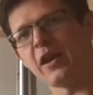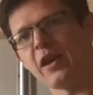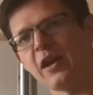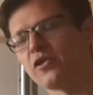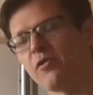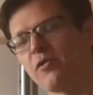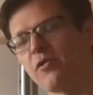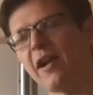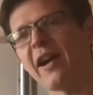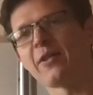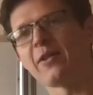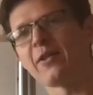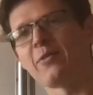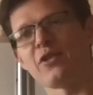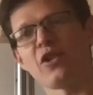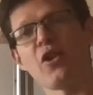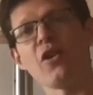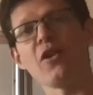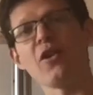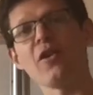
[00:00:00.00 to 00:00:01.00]
track
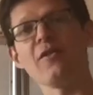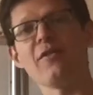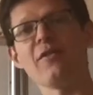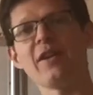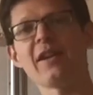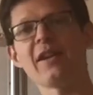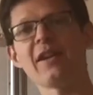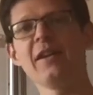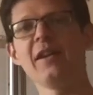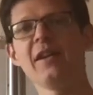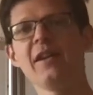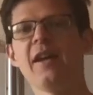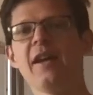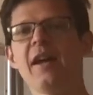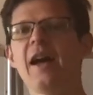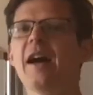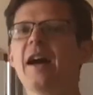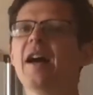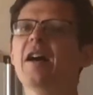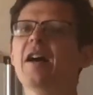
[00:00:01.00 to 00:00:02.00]
was curving
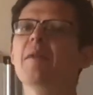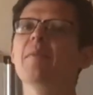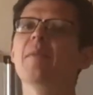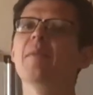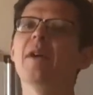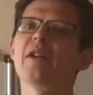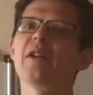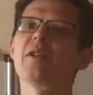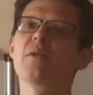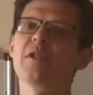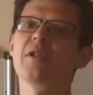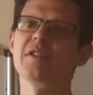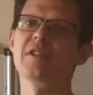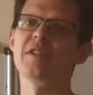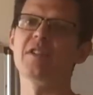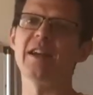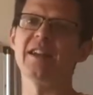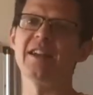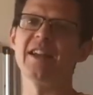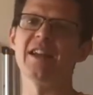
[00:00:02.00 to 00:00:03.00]
according to
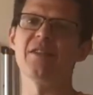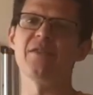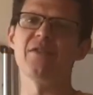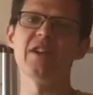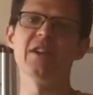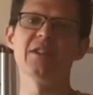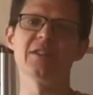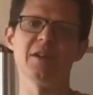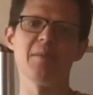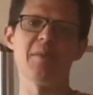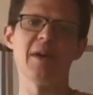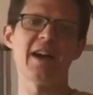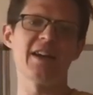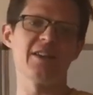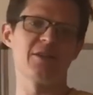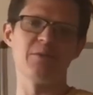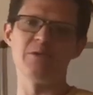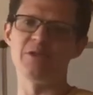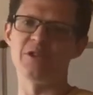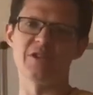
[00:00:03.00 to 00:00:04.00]
the magnetic field, a
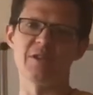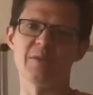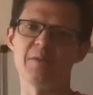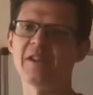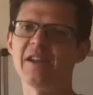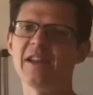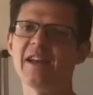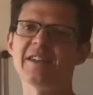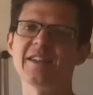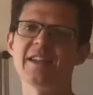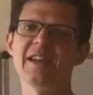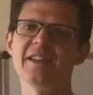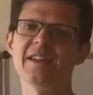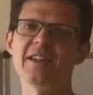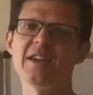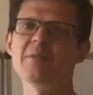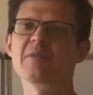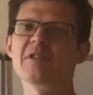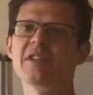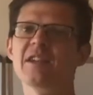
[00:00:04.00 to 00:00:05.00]
mass which is something like 10
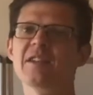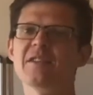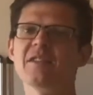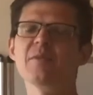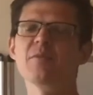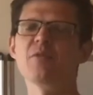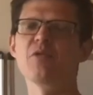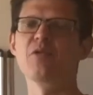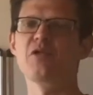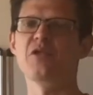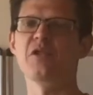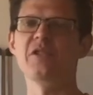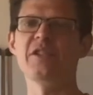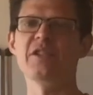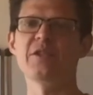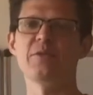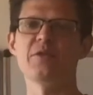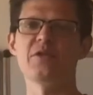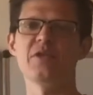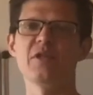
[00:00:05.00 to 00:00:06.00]
times less than the proton.
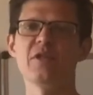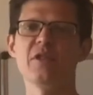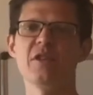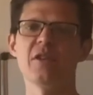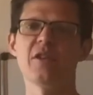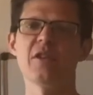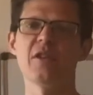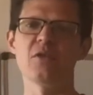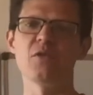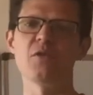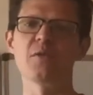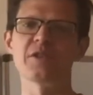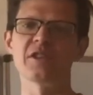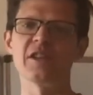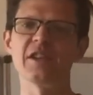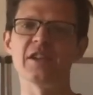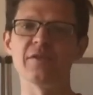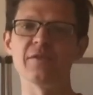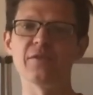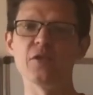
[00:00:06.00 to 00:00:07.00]
This was
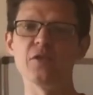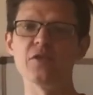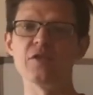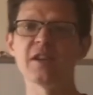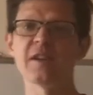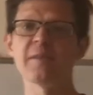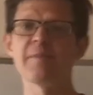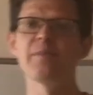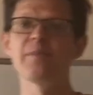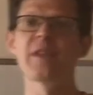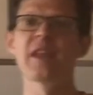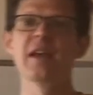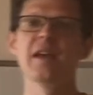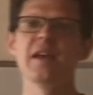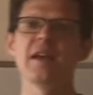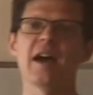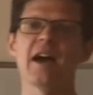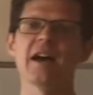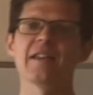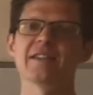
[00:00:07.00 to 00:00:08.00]
enormously confusing
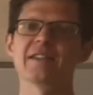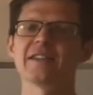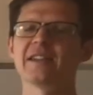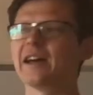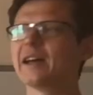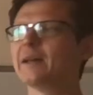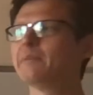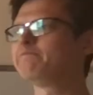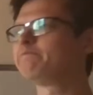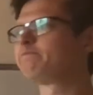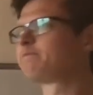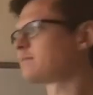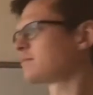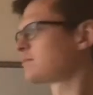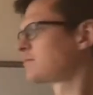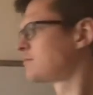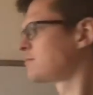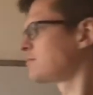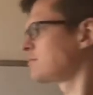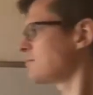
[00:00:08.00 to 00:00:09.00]
at the time.
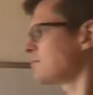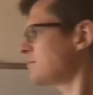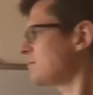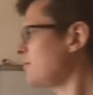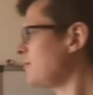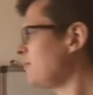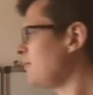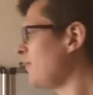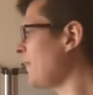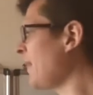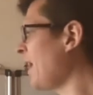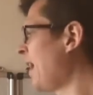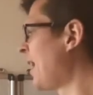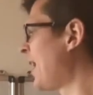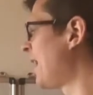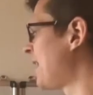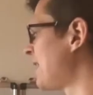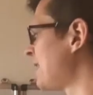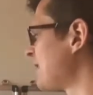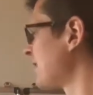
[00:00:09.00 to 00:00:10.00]

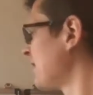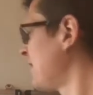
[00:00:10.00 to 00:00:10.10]
And